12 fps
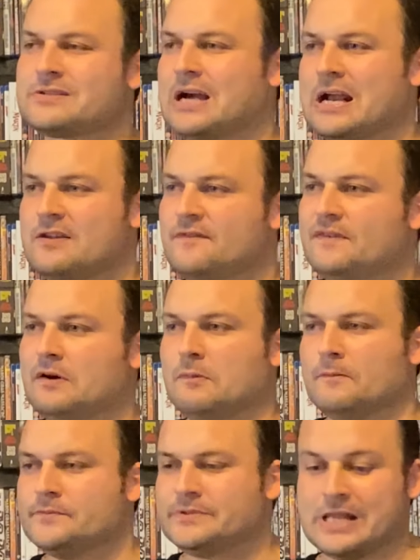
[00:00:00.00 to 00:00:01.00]
kind of
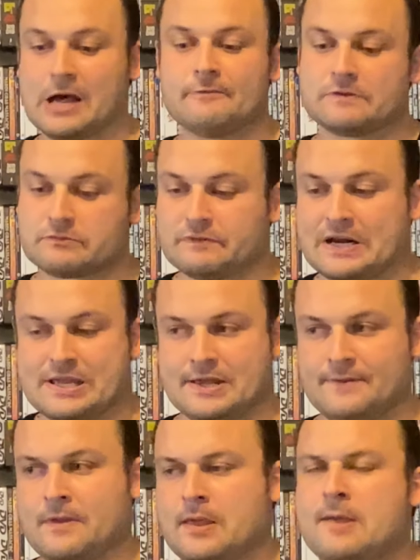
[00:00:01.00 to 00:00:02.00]
films. So that was
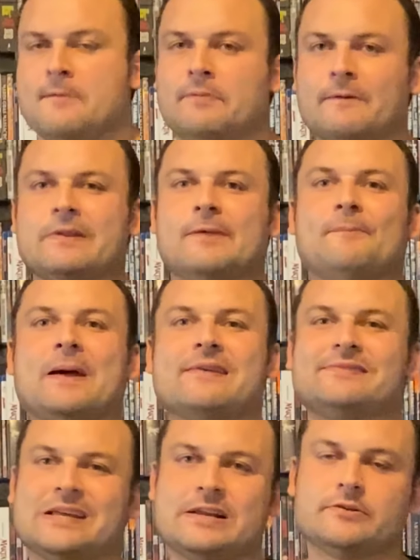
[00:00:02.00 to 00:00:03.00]
great. Probably the
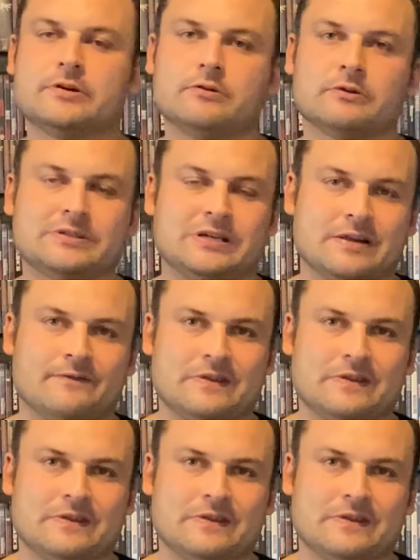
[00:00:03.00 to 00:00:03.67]
best introduction of